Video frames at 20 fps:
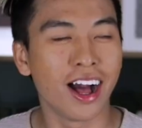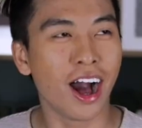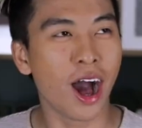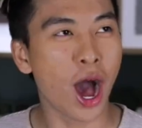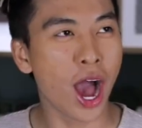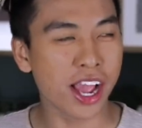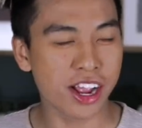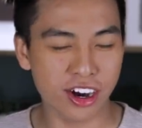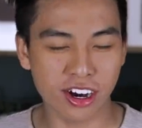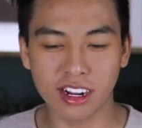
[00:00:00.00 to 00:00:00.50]

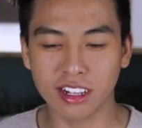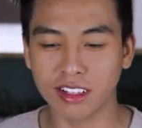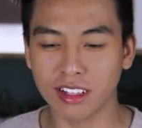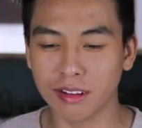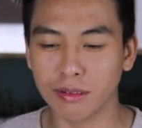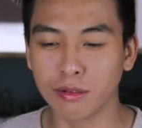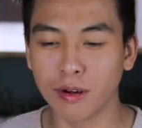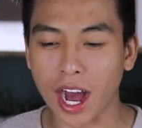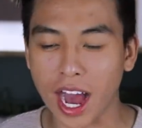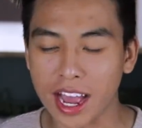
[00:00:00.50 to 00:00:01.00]

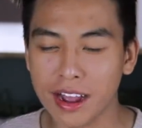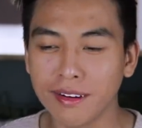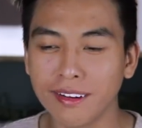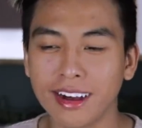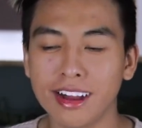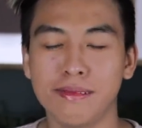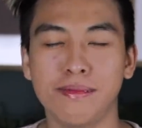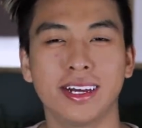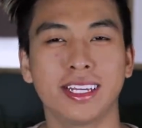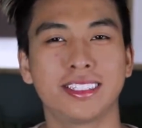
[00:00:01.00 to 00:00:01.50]

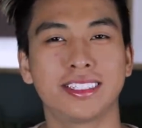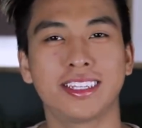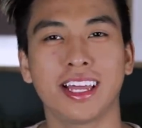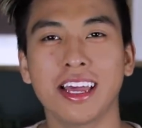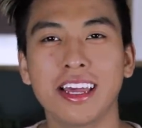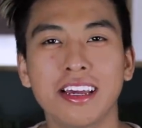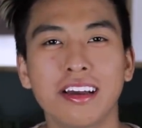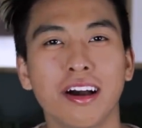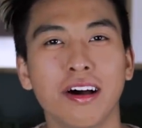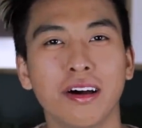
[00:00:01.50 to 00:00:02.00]
Why am I
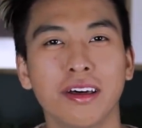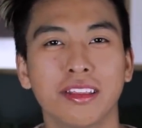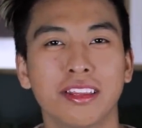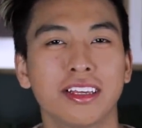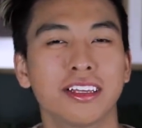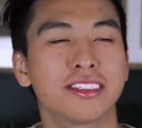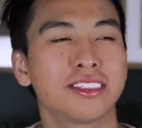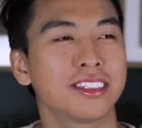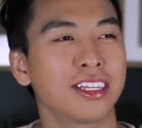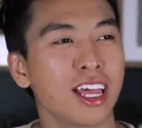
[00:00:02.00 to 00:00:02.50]
saying all
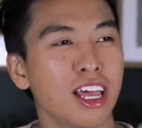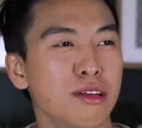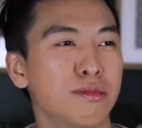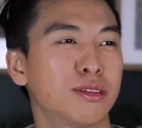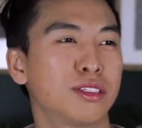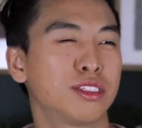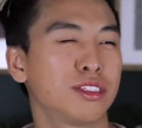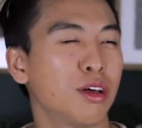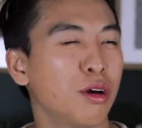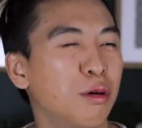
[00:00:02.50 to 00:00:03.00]
these
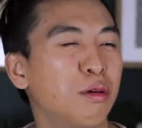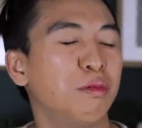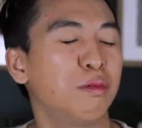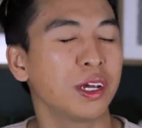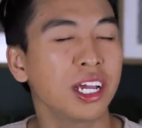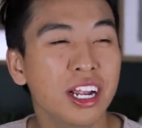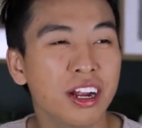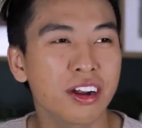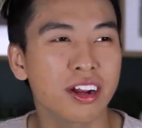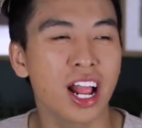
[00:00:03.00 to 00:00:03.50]
names so
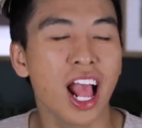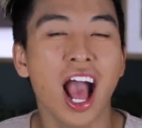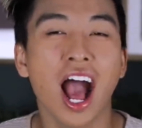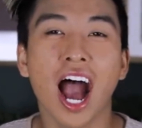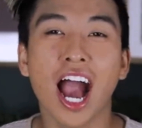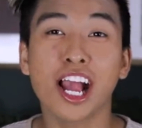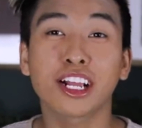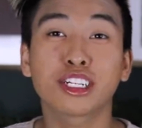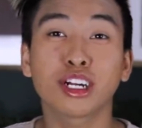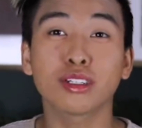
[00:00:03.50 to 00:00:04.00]
weird?
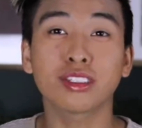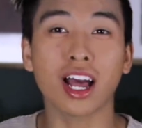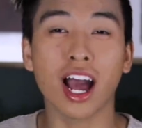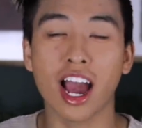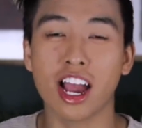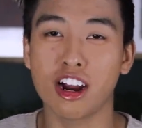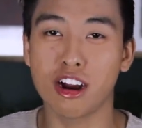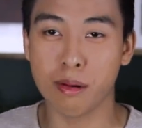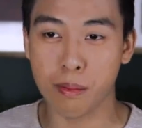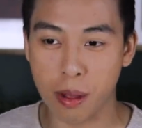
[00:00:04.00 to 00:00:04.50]
I chose
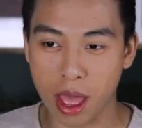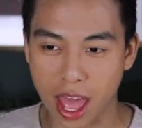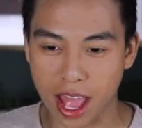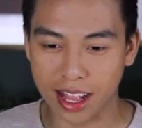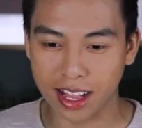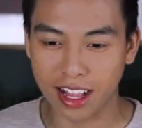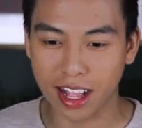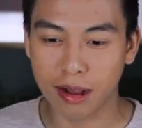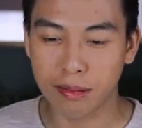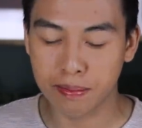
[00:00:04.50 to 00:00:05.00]
Iron
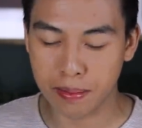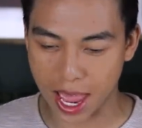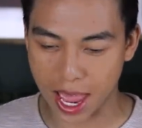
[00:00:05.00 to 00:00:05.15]
Man,